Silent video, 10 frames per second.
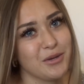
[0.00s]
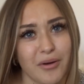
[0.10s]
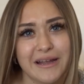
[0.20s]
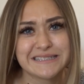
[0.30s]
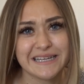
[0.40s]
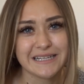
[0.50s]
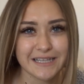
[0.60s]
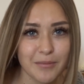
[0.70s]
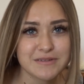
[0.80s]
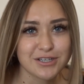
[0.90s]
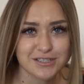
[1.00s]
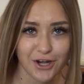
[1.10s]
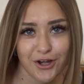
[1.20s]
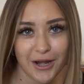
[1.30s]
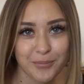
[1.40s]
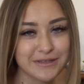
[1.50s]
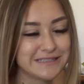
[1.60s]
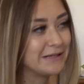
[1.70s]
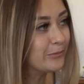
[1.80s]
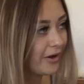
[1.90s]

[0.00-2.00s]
You probably can see clips because I don't know how to put this in,